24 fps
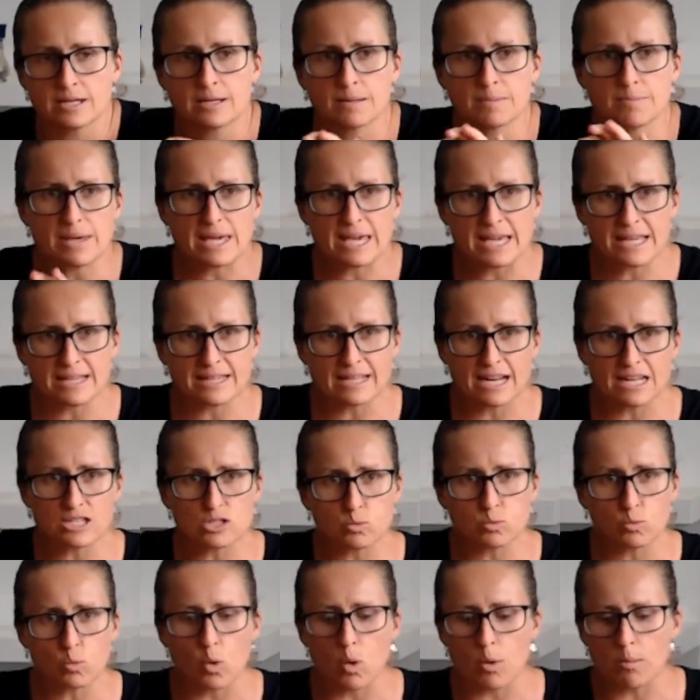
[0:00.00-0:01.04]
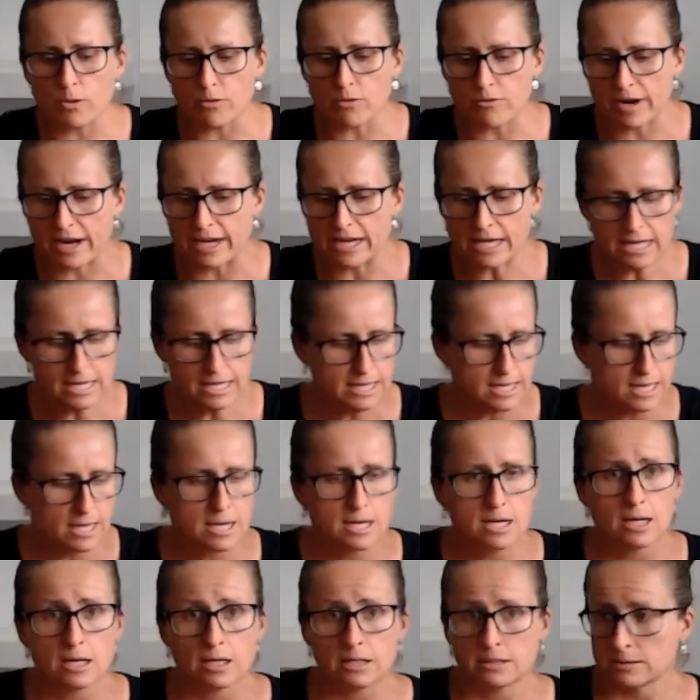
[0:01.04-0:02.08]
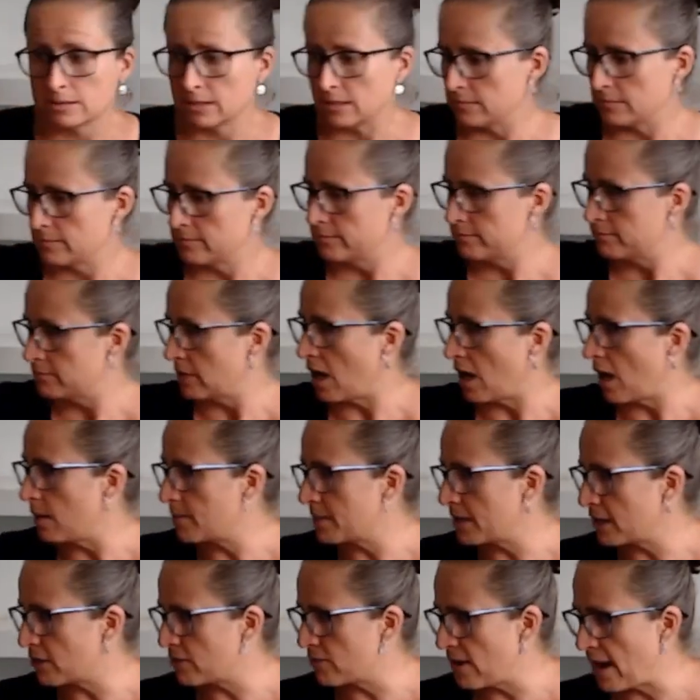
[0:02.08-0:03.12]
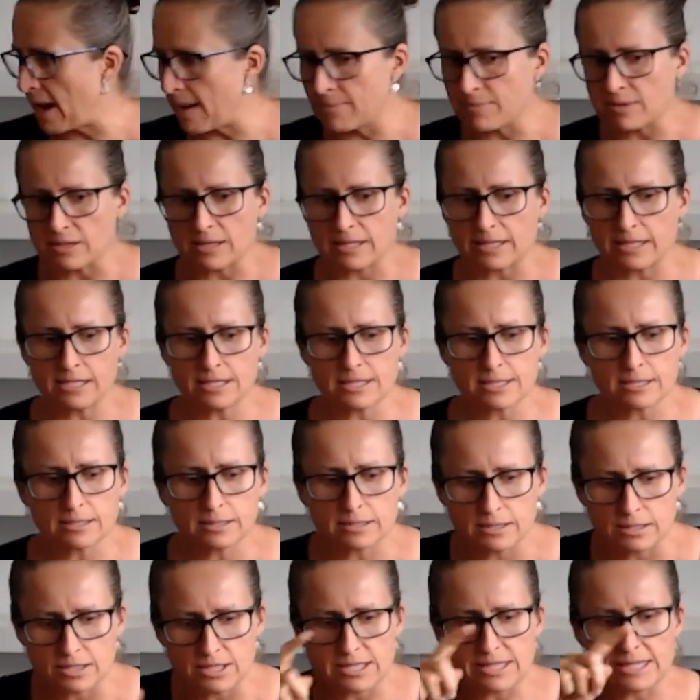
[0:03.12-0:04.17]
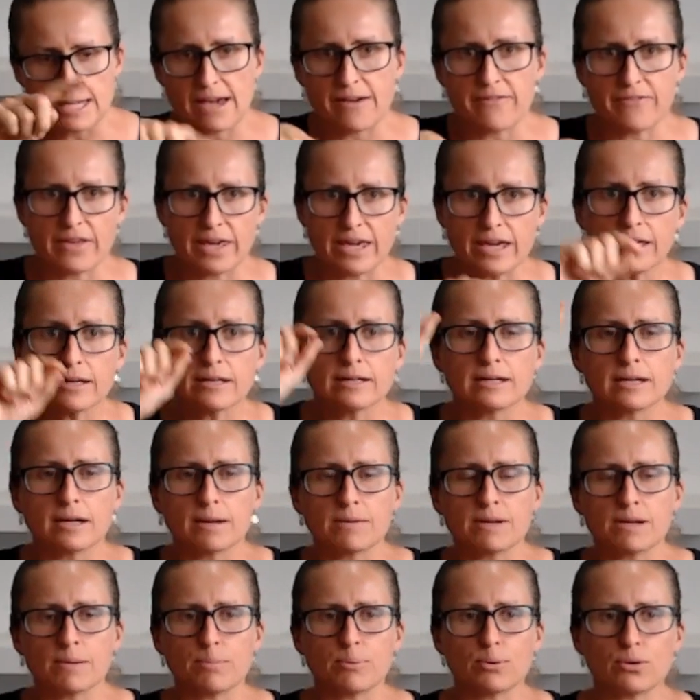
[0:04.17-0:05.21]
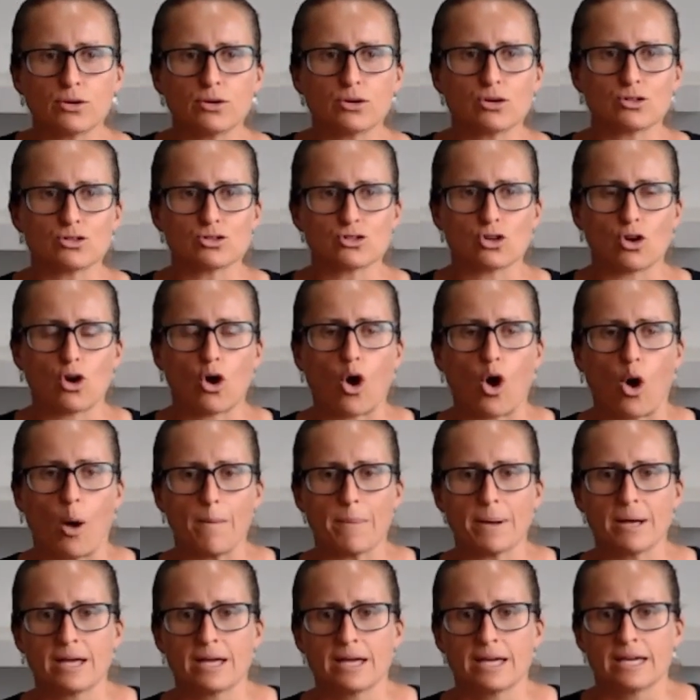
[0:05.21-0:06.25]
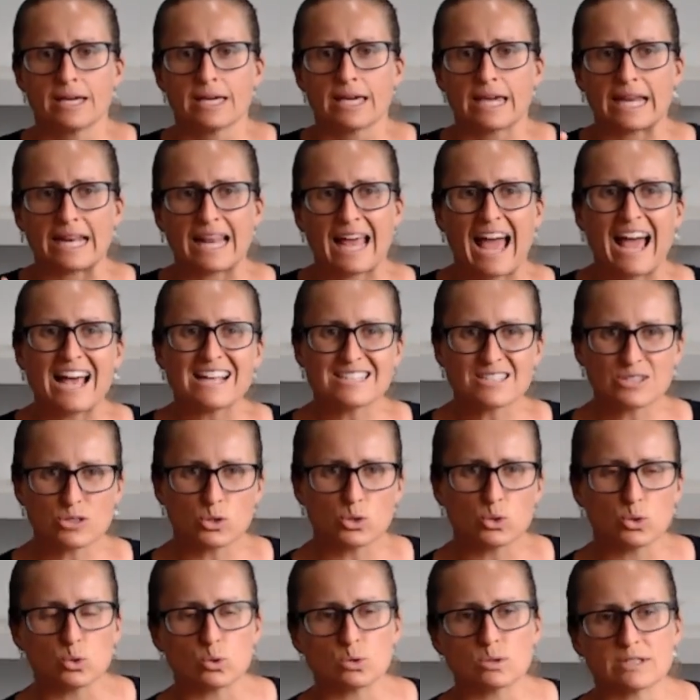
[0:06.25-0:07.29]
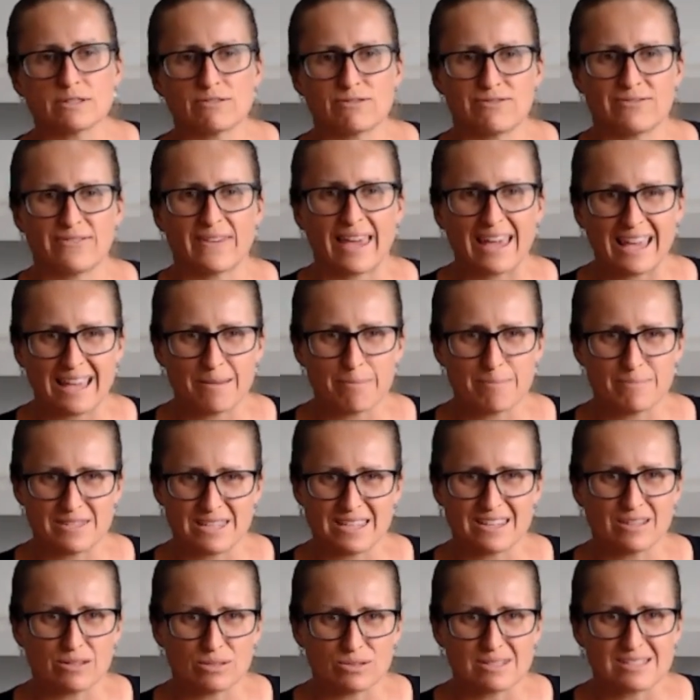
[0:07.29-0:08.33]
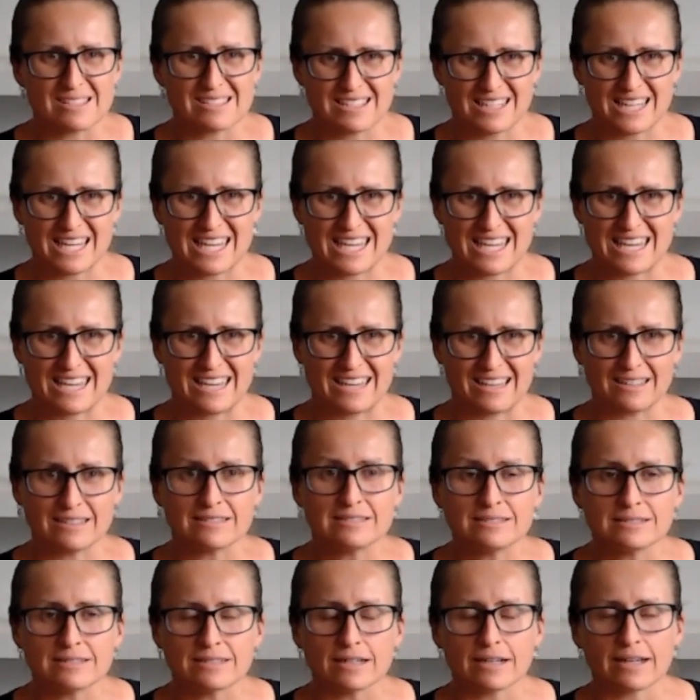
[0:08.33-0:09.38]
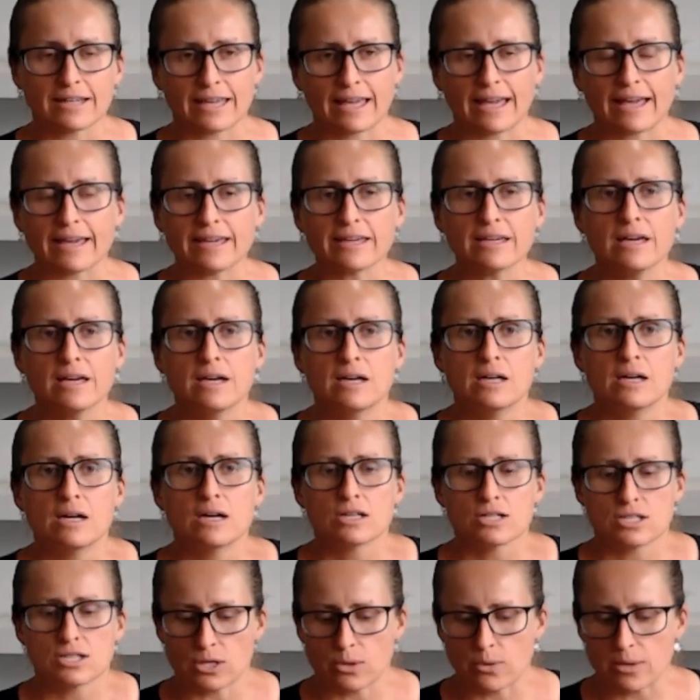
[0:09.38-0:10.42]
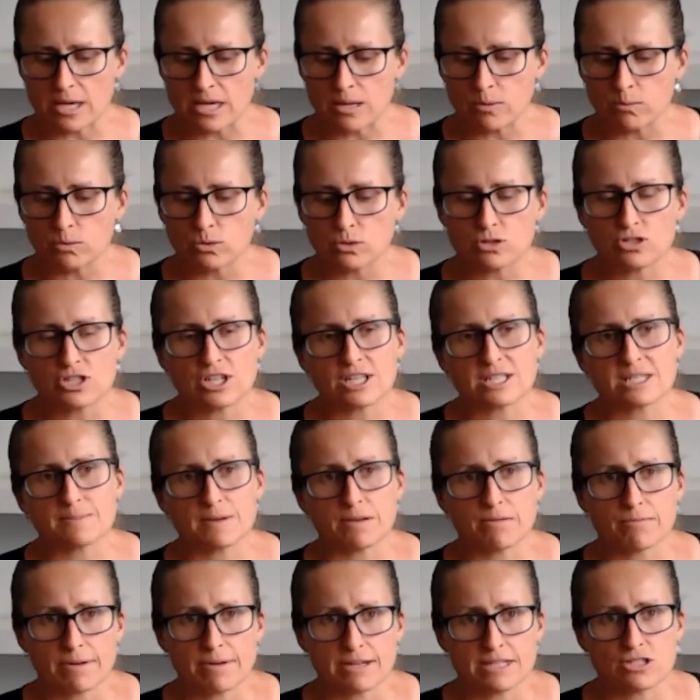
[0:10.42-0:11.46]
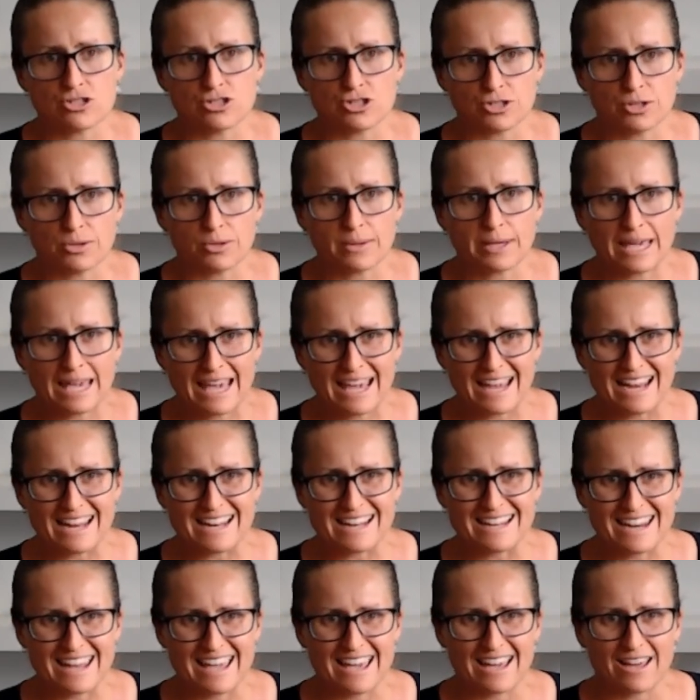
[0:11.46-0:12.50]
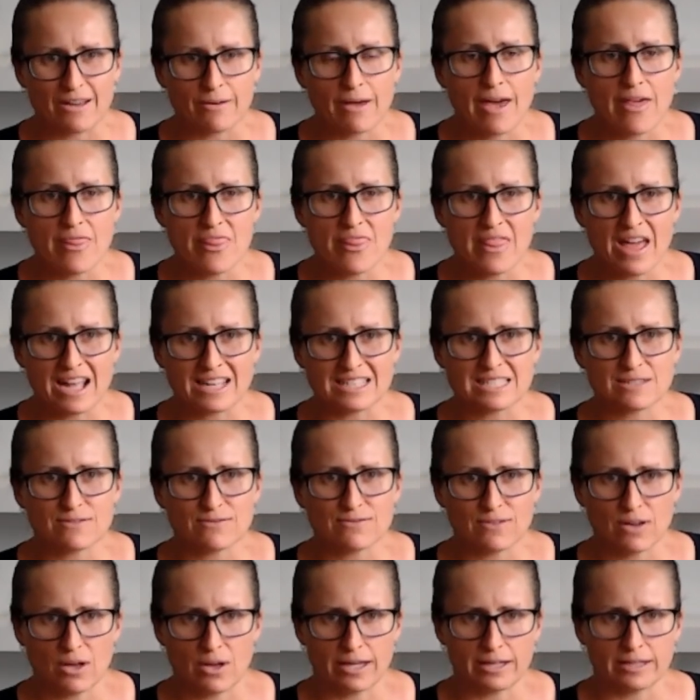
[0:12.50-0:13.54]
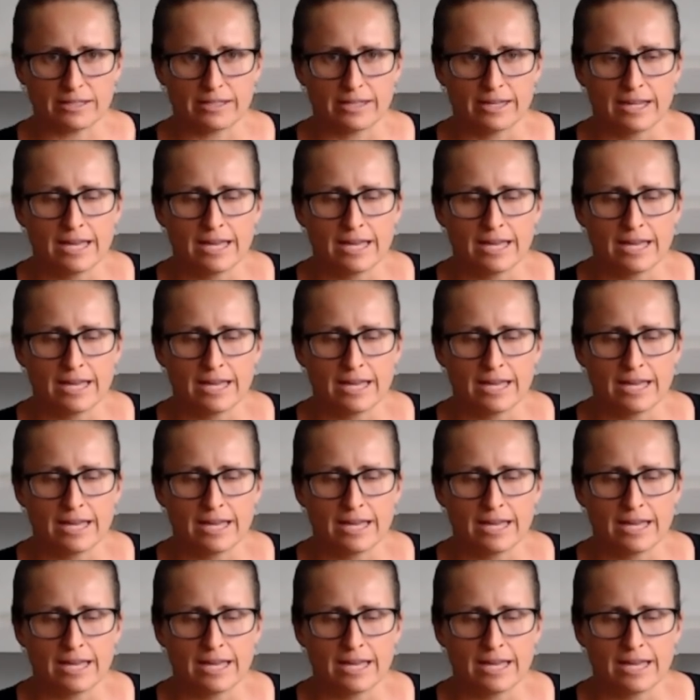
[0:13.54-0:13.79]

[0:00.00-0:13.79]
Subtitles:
Being that it's warm already, I'm gonna grab the lid, it's down there. I'm gonna put it on top. It has cooled a fair deal sitting here, okay? So it will just be residue heat now, and that's fine.